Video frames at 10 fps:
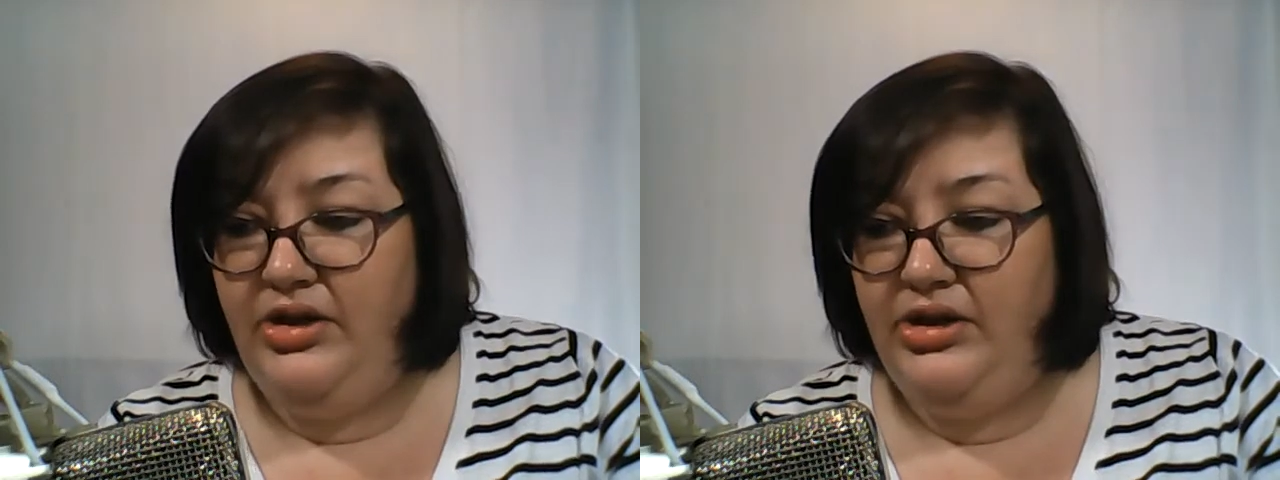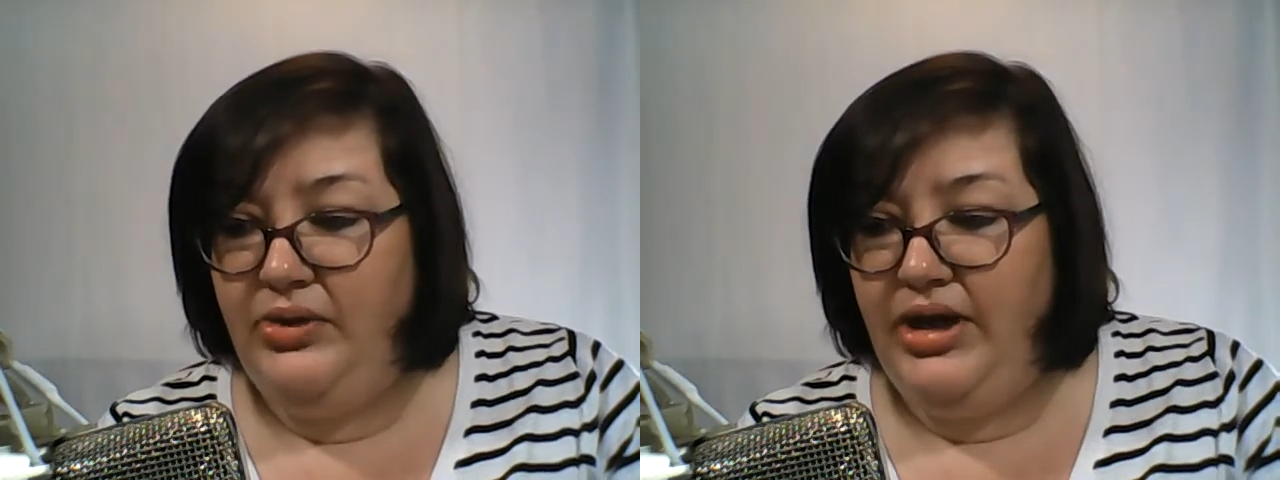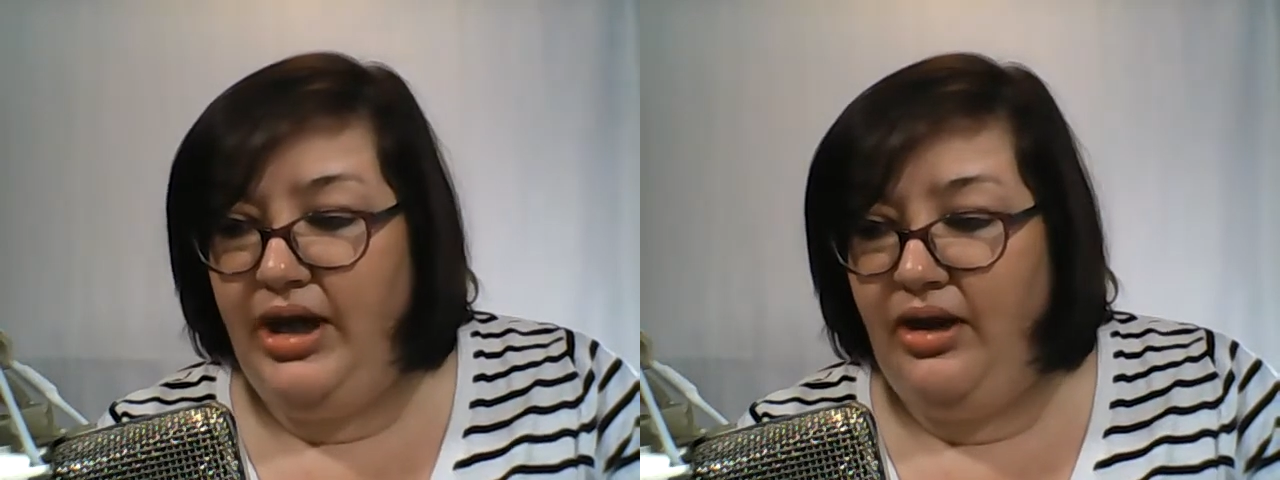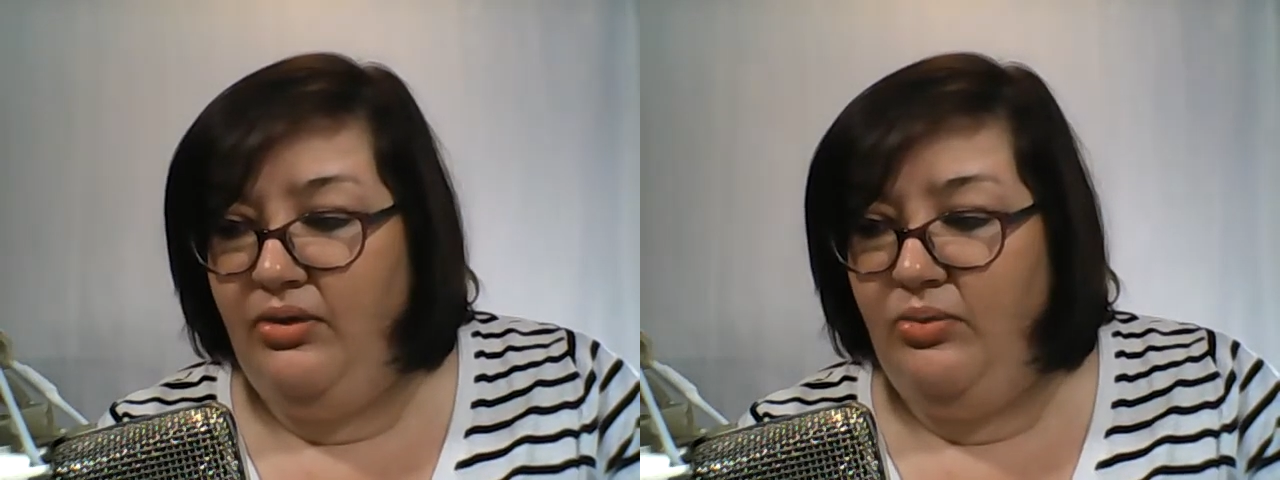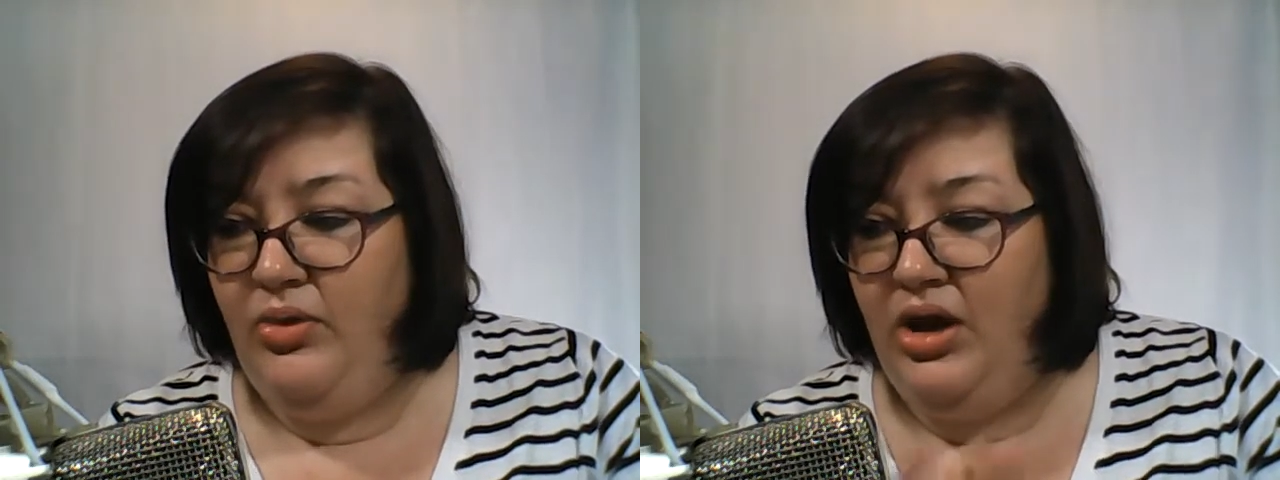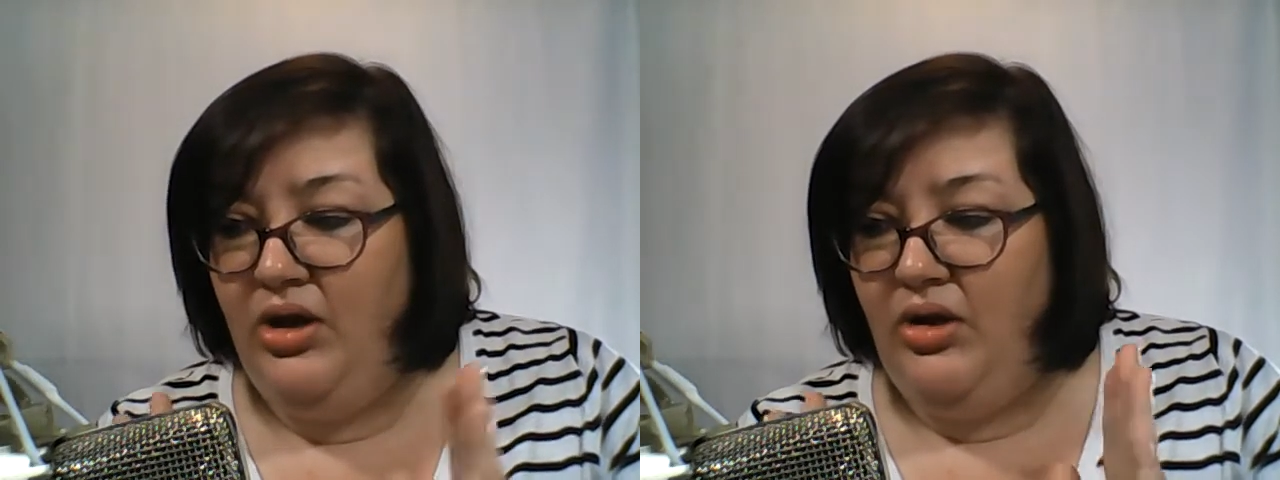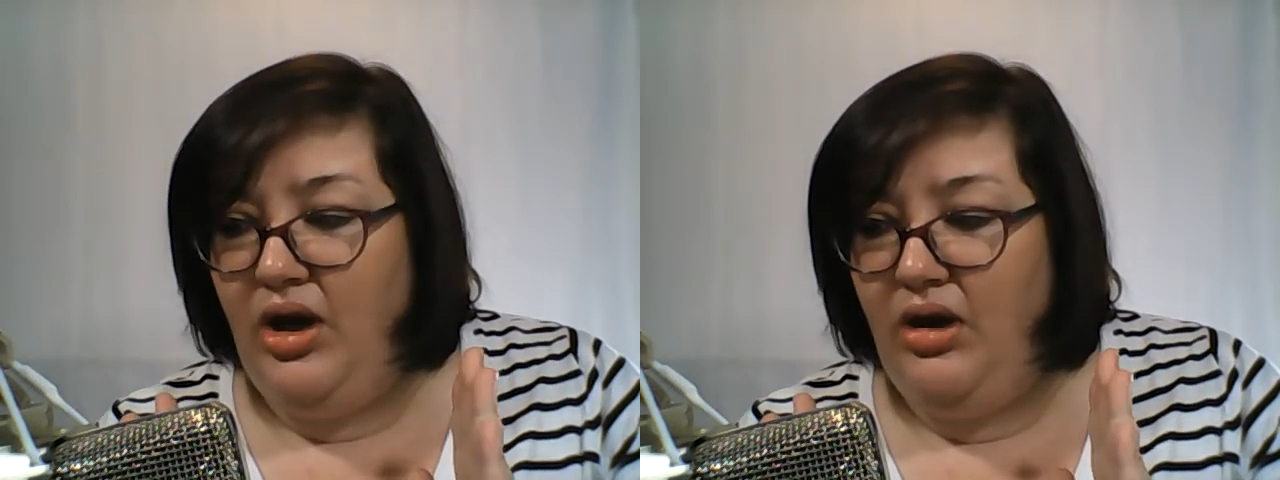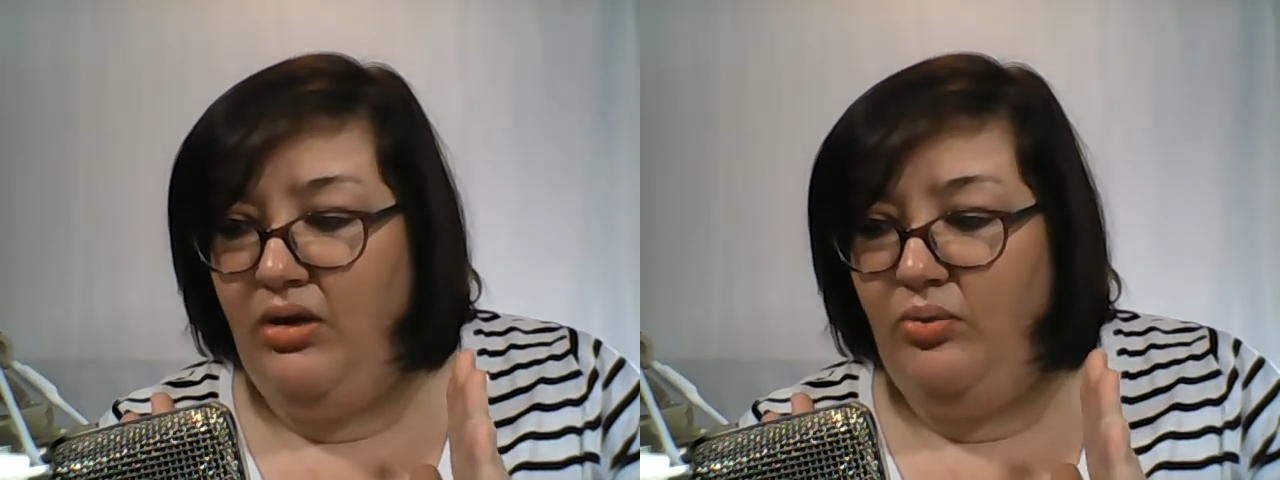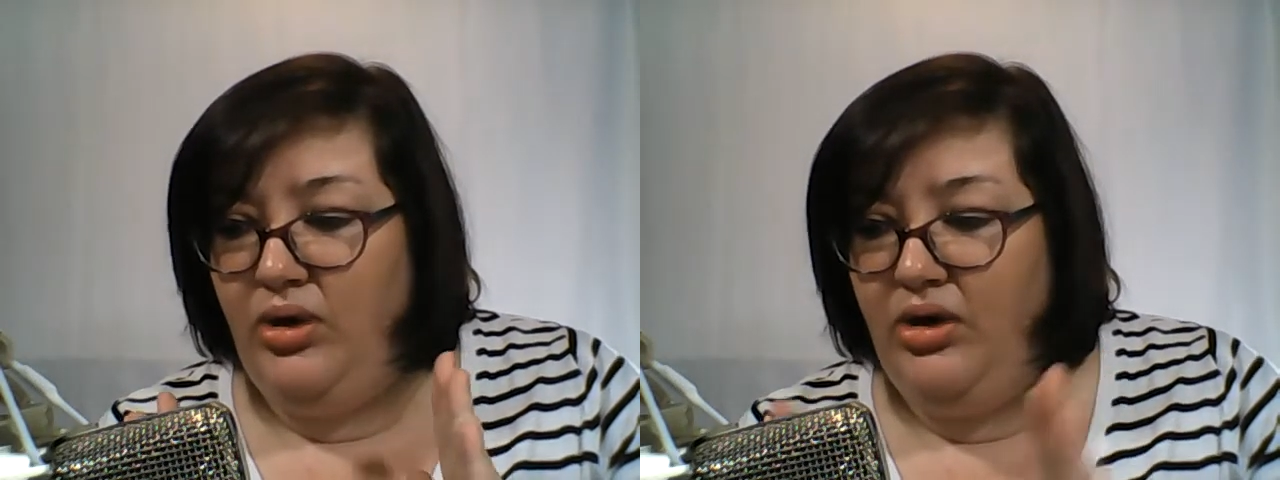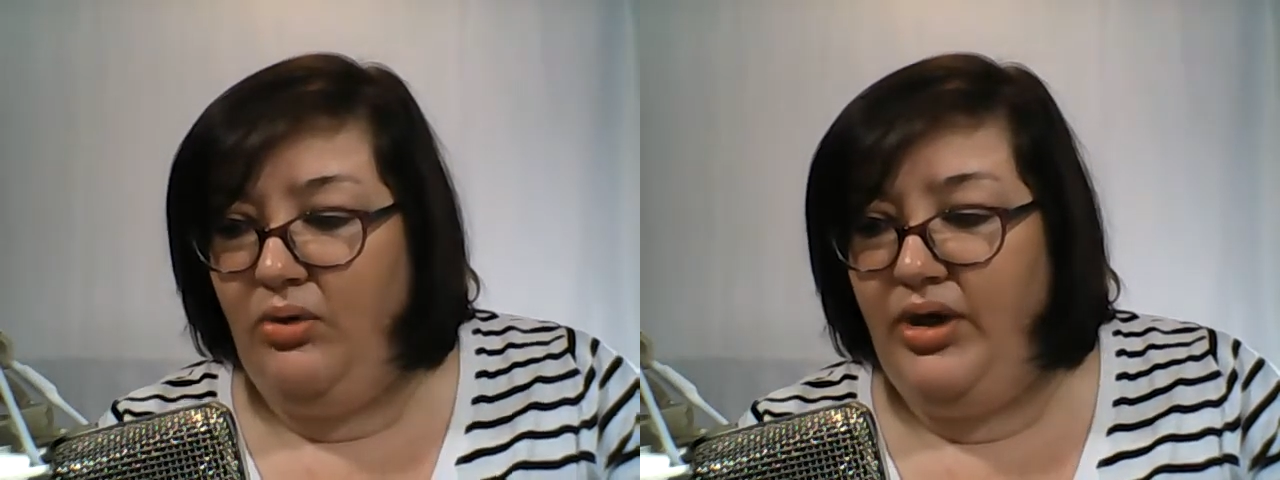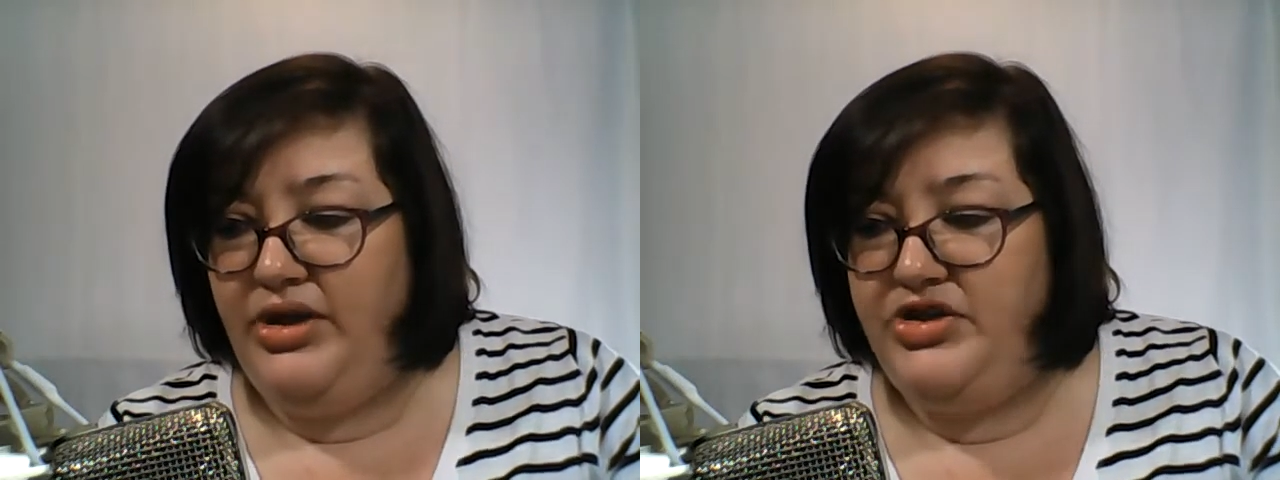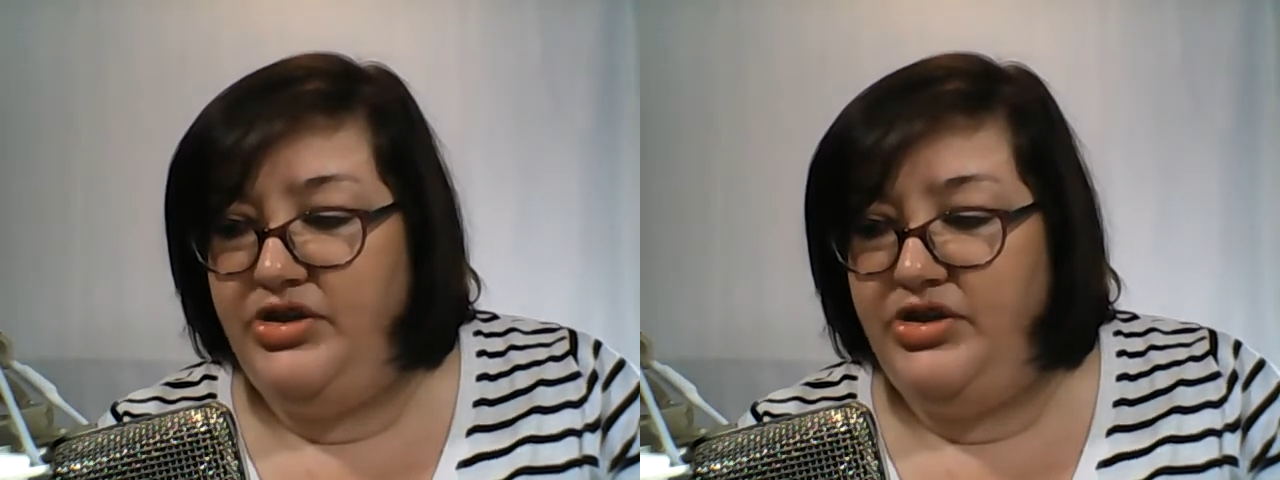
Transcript: to do it and, and we're going